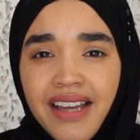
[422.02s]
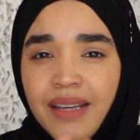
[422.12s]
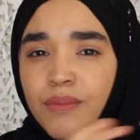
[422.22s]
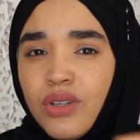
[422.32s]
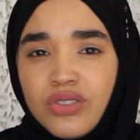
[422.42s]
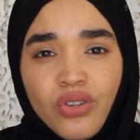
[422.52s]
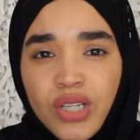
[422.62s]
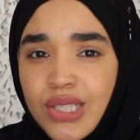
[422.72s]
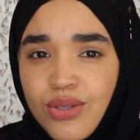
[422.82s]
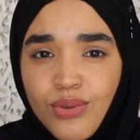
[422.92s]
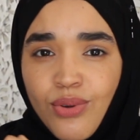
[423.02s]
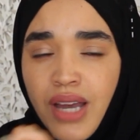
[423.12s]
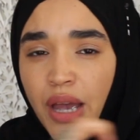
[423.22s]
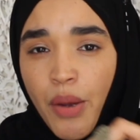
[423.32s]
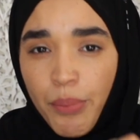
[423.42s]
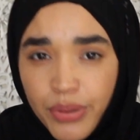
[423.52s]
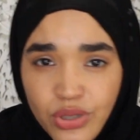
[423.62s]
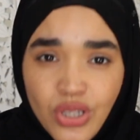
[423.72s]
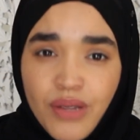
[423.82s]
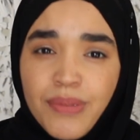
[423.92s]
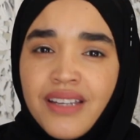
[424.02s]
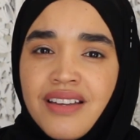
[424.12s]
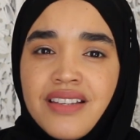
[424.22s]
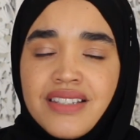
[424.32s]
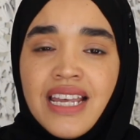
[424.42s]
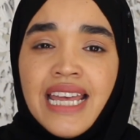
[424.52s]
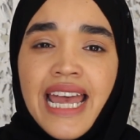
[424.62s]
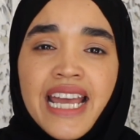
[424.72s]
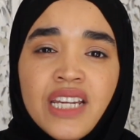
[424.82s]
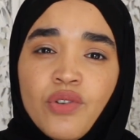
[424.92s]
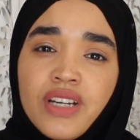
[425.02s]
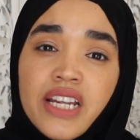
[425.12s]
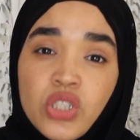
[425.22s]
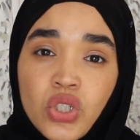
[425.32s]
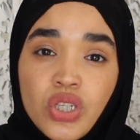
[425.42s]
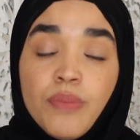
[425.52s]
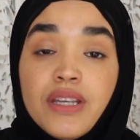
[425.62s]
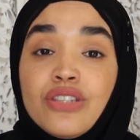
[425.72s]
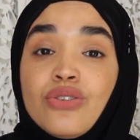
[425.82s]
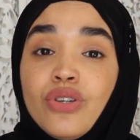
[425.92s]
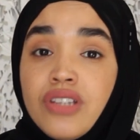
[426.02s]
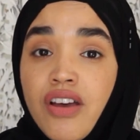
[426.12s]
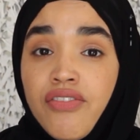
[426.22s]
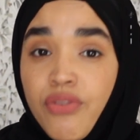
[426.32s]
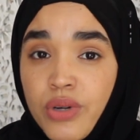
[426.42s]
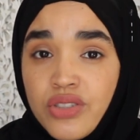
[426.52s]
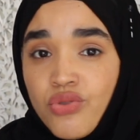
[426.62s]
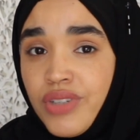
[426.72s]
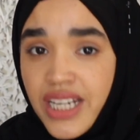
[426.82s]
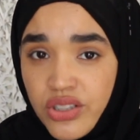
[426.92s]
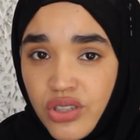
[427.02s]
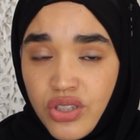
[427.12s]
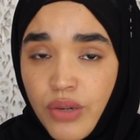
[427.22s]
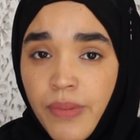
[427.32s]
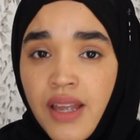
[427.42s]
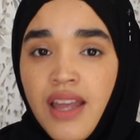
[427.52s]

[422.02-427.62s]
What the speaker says: I am not going to push them, because any relationship is not a forced relationship.